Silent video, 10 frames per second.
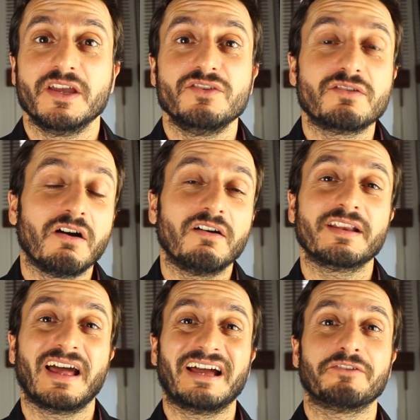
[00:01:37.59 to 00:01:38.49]
You
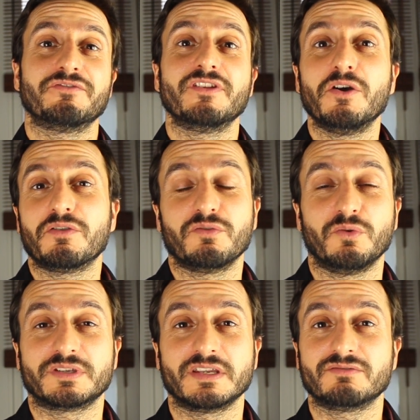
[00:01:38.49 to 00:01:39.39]
can't have no
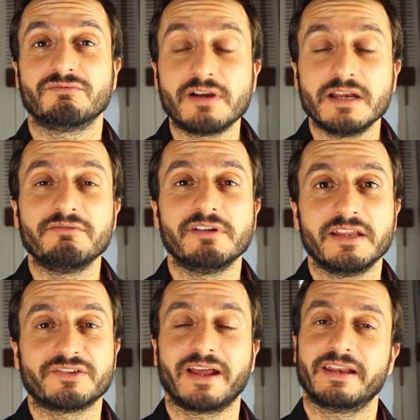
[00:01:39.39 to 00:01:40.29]
thoughts, it's really
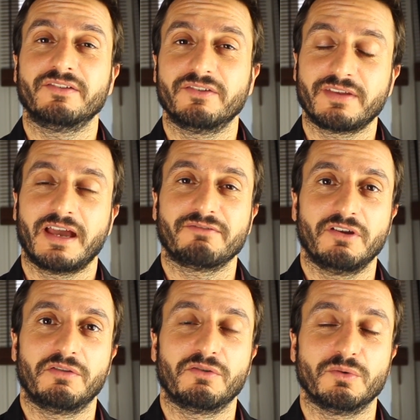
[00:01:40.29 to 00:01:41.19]
really challenging to have
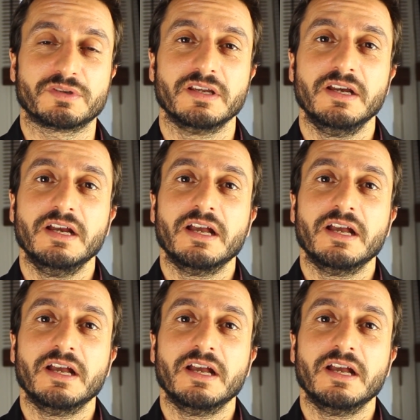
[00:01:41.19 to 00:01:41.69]
no thoughts.